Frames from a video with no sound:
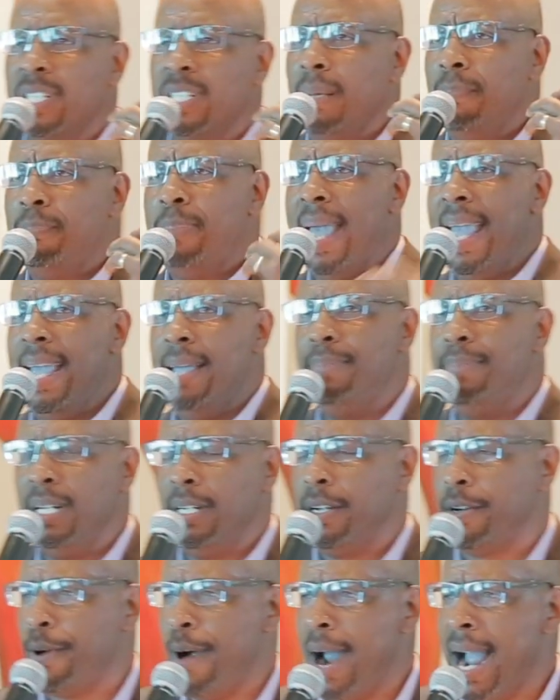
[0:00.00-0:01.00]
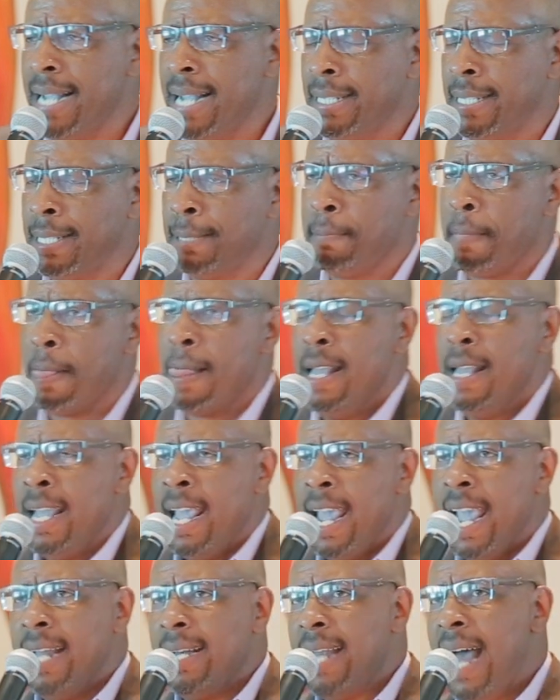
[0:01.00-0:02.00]
was a babe in Christ
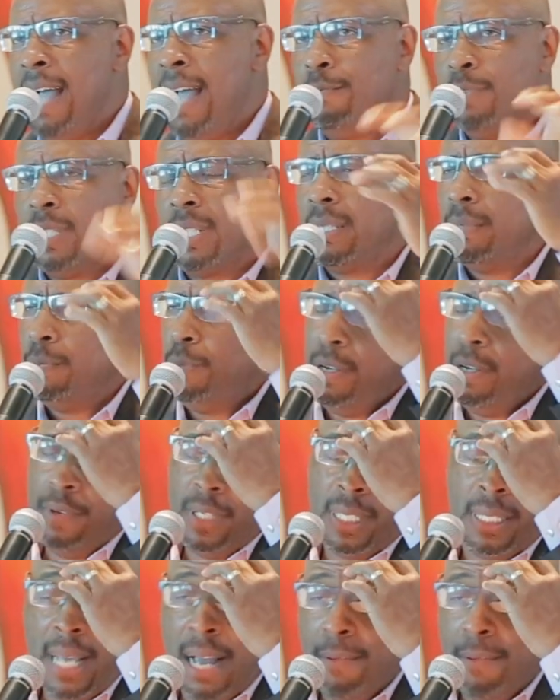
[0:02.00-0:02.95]
and I was, we were,